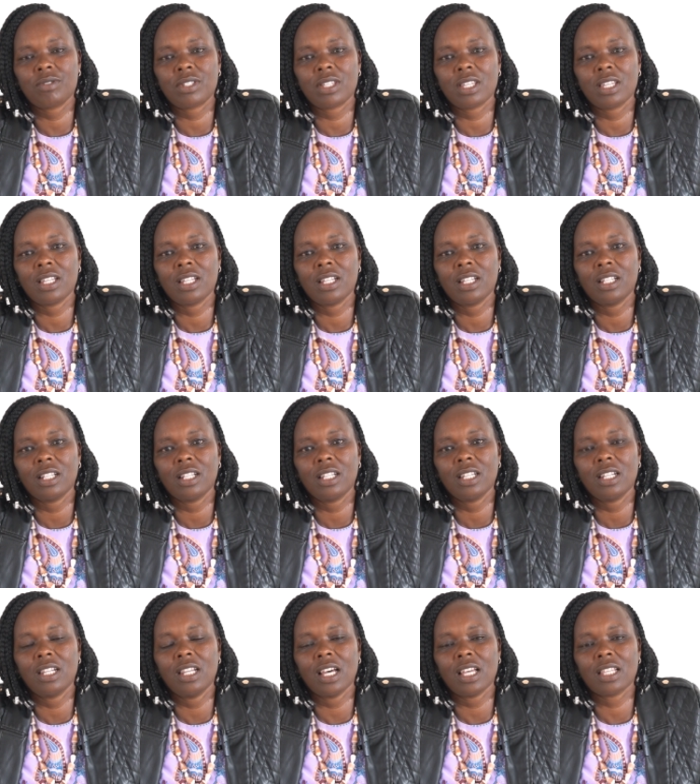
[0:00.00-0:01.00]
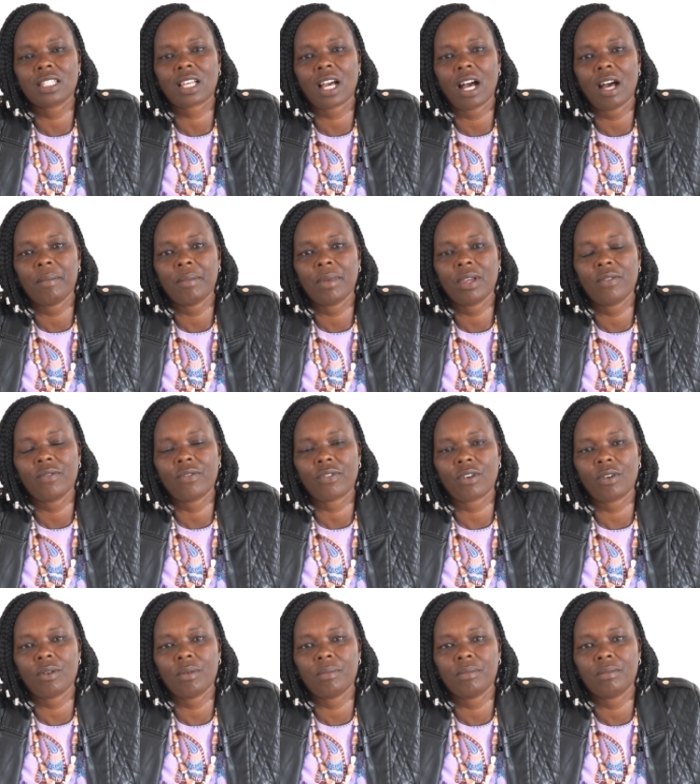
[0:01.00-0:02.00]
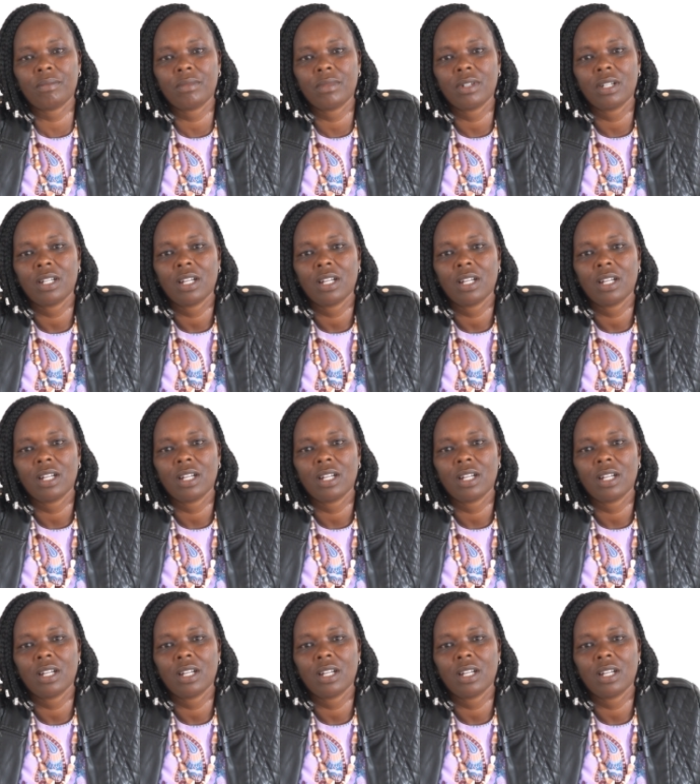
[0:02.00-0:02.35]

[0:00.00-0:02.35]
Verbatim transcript: to see leaders coming from